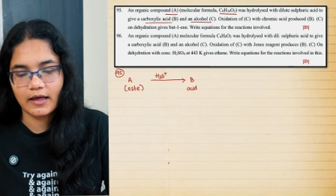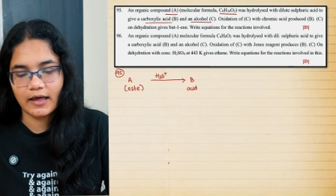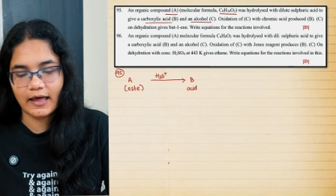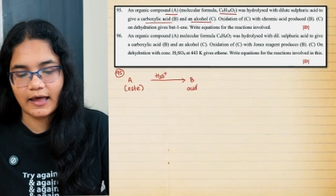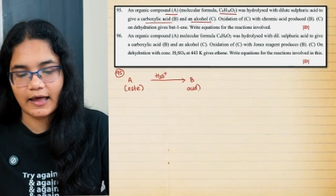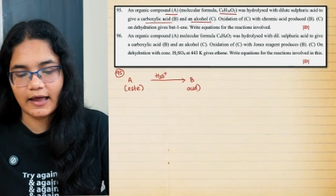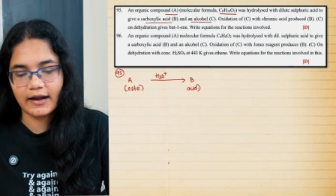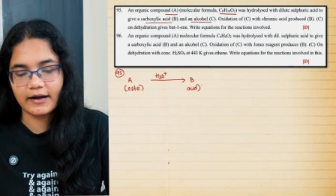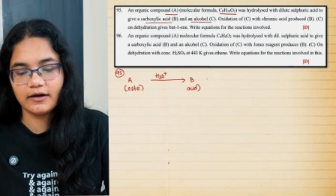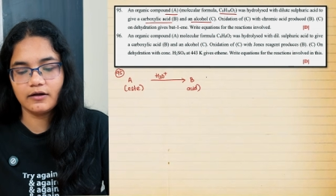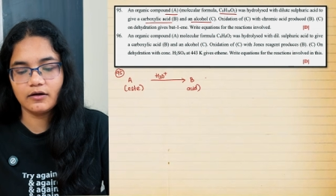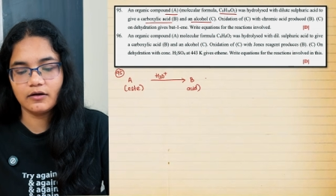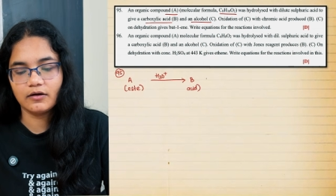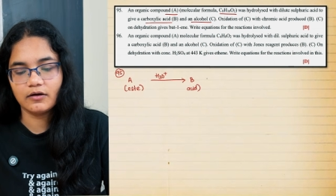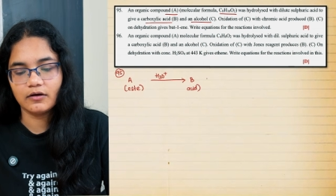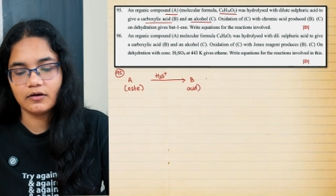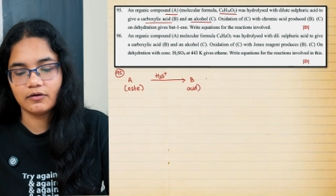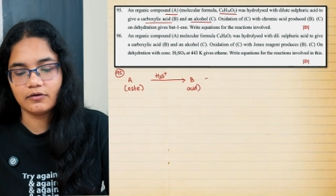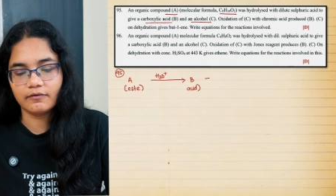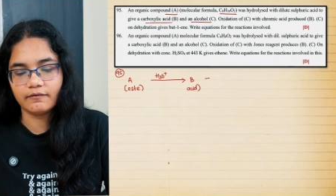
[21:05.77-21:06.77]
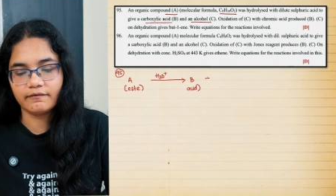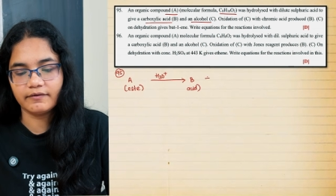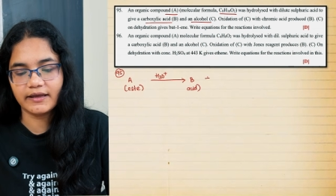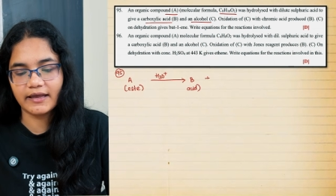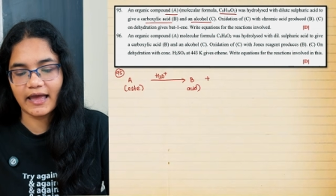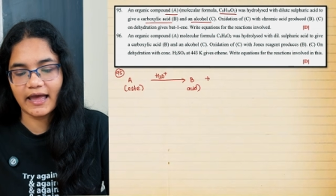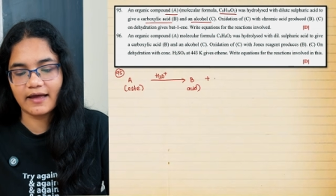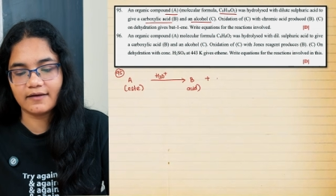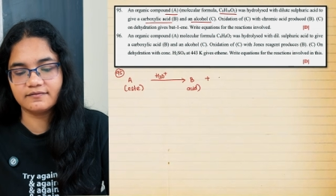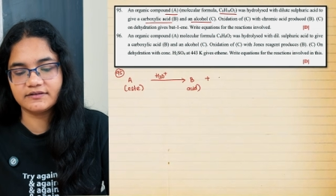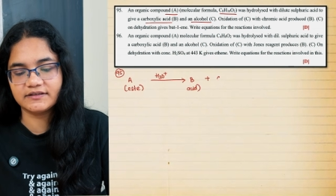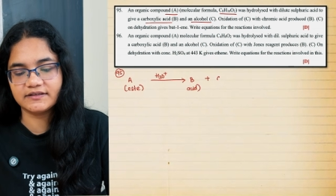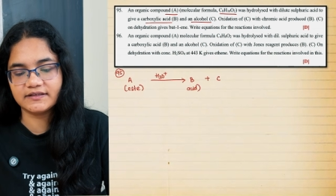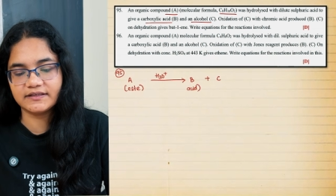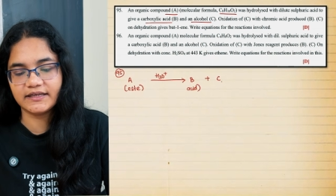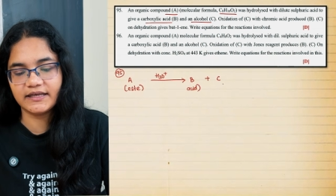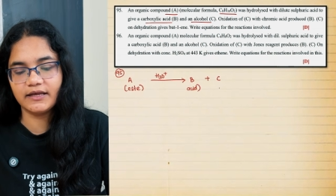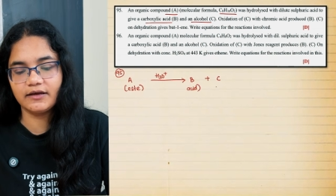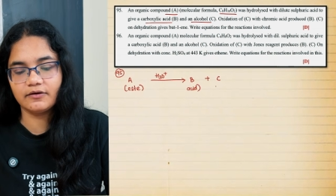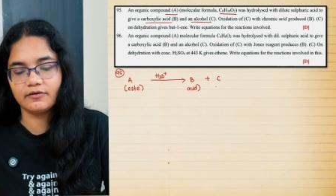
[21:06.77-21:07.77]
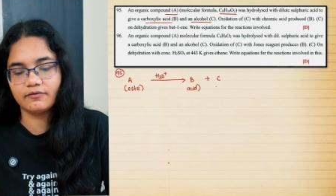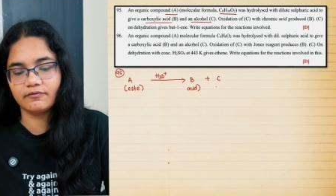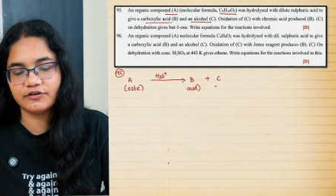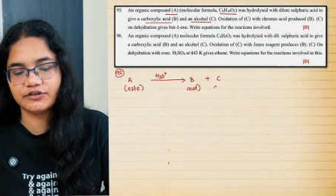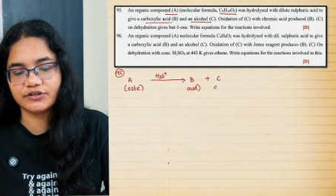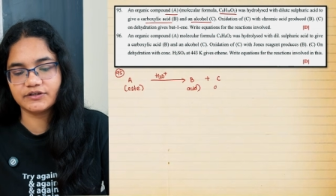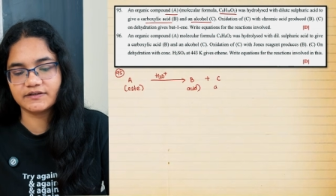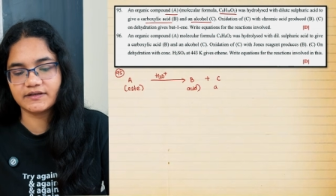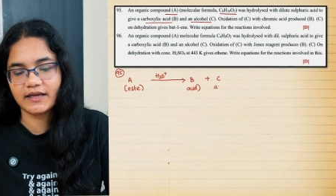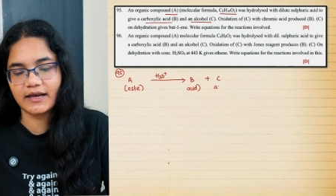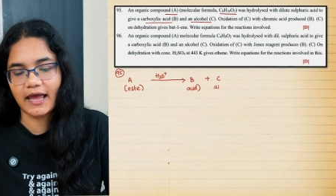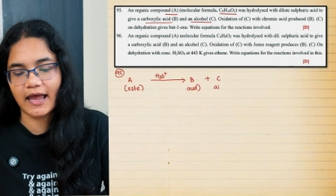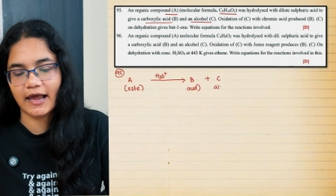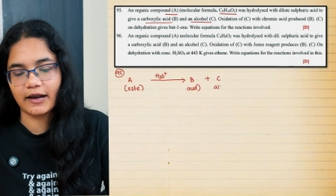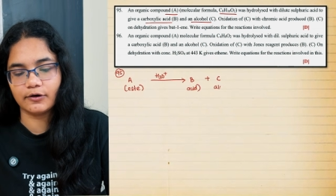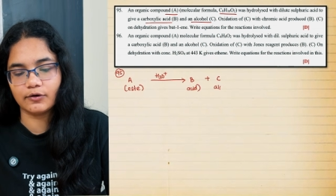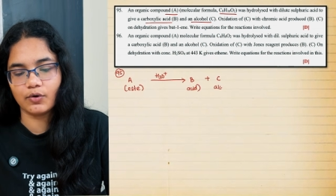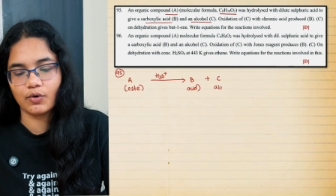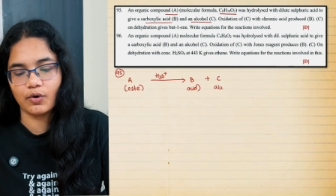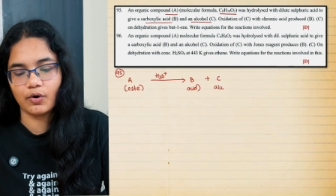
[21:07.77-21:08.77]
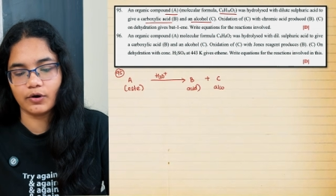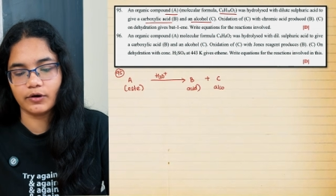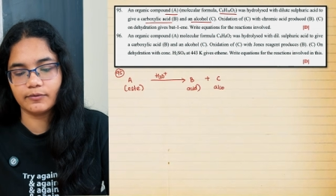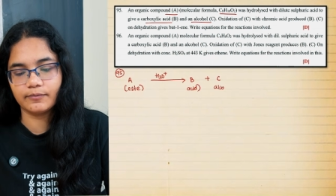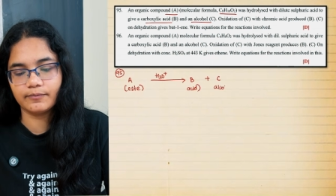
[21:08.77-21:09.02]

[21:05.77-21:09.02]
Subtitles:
and we have C, which is an alcohol.